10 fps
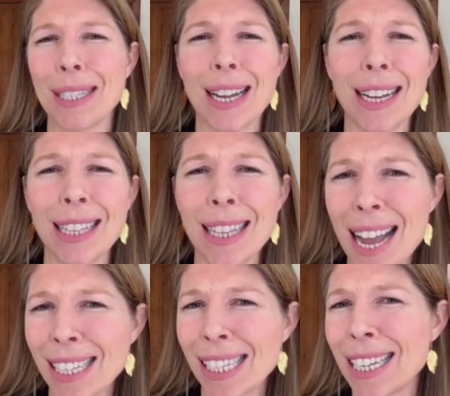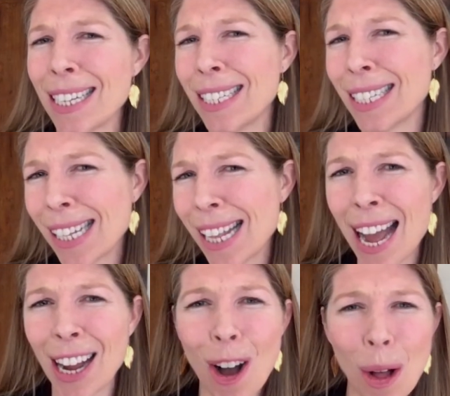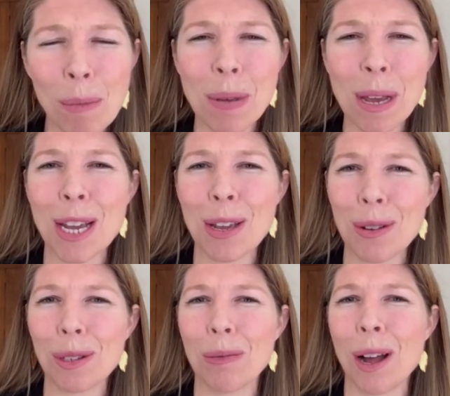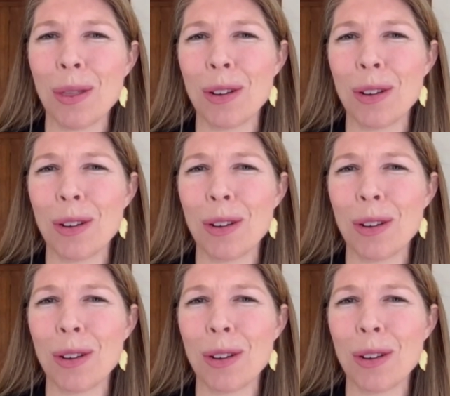We saw Atlassian and Slack all being used while on the